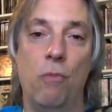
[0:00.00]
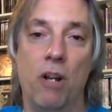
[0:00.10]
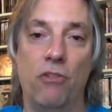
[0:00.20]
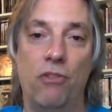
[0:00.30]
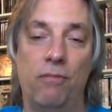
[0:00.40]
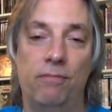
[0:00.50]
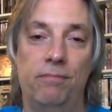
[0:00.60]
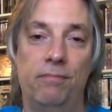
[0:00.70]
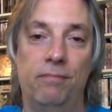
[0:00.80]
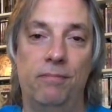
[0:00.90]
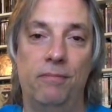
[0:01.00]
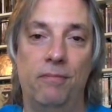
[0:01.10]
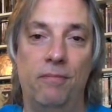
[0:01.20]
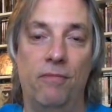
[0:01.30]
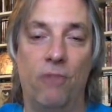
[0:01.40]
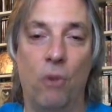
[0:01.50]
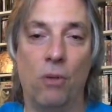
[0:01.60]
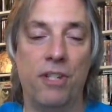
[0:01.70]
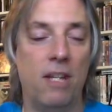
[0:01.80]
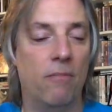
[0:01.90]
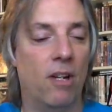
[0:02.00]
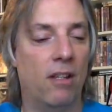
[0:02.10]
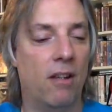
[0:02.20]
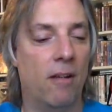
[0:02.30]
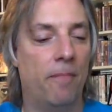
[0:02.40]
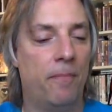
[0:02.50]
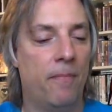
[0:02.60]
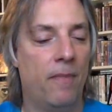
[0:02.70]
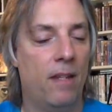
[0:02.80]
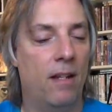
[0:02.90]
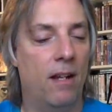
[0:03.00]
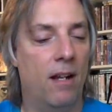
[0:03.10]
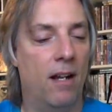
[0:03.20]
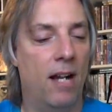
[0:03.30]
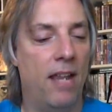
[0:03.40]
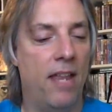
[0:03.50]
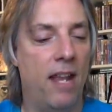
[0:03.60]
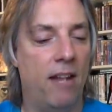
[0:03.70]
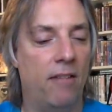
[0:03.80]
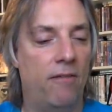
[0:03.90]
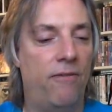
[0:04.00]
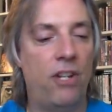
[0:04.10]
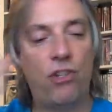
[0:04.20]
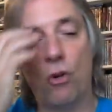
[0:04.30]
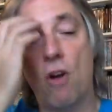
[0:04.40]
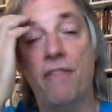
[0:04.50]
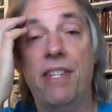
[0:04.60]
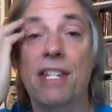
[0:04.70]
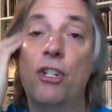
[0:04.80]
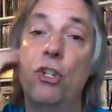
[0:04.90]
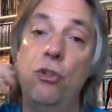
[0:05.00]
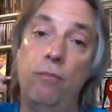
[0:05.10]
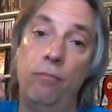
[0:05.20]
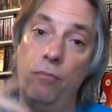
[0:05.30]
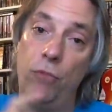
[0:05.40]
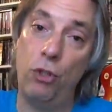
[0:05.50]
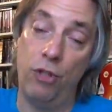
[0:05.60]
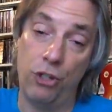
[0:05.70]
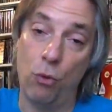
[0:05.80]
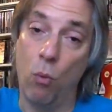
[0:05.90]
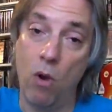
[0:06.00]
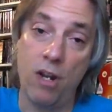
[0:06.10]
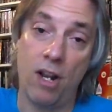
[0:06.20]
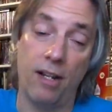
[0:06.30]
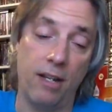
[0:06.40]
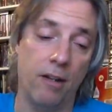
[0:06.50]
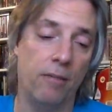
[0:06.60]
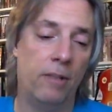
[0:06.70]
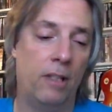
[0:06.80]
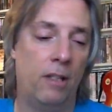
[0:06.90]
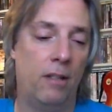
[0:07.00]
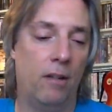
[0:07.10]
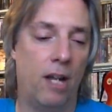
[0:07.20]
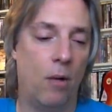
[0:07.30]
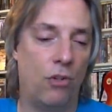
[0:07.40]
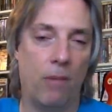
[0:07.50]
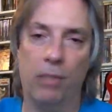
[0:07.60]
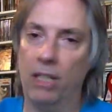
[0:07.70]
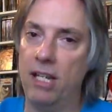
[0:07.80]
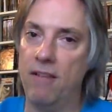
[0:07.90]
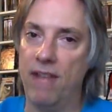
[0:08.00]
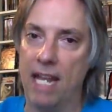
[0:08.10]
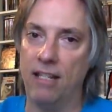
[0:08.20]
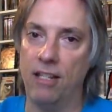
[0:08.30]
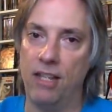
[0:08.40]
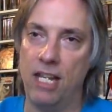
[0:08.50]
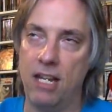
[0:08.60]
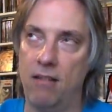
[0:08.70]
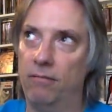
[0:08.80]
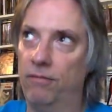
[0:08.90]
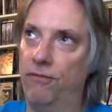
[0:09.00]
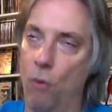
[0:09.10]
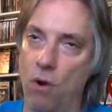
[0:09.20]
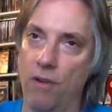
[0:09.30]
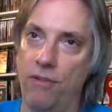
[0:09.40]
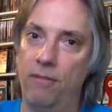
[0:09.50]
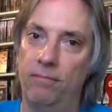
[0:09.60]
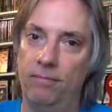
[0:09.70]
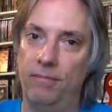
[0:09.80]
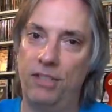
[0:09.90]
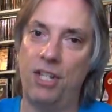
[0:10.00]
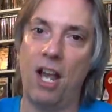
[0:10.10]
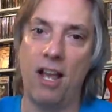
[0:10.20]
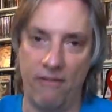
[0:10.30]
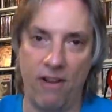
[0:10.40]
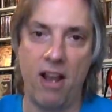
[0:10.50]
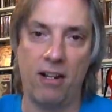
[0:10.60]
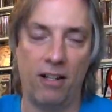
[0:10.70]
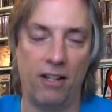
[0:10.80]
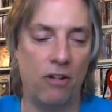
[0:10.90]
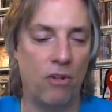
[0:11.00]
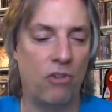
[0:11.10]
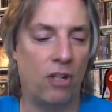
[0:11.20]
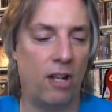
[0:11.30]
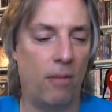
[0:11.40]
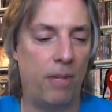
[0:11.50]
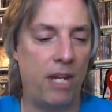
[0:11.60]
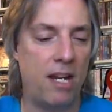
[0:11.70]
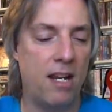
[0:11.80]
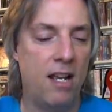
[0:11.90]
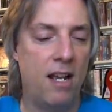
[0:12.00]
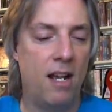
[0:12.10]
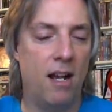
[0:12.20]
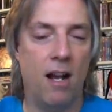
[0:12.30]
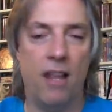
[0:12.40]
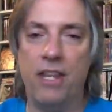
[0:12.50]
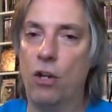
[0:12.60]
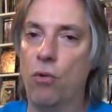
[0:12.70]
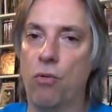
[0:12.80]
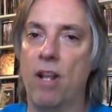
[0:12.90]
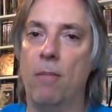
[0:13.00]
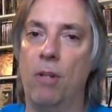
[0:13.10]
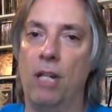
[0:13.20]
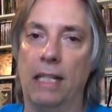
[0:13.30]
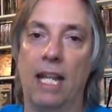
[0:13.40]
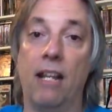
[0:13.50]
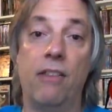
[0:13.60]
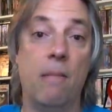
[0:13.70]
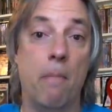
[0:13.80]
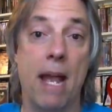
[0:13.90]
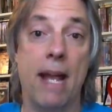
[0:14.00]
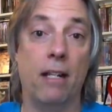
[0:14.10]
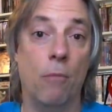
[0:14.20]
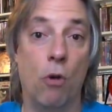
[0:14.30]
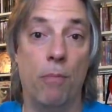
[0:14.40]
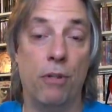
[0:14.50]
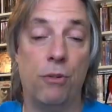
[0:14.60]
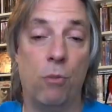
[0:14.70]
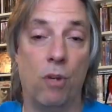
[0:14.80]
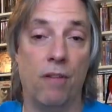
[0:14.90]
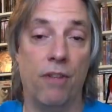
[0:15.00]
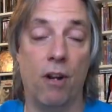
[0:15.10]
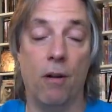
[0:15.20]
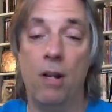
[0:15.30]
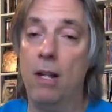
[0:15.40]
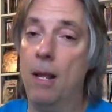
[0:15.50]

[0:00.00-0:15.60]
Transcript: punch vocal team right there. Uh, and then finishing off disc disc one on here, okay, which I believe ended the fourth side of vinyl on the original LP. Uh, the incredible and lengthy magnum opus, one of their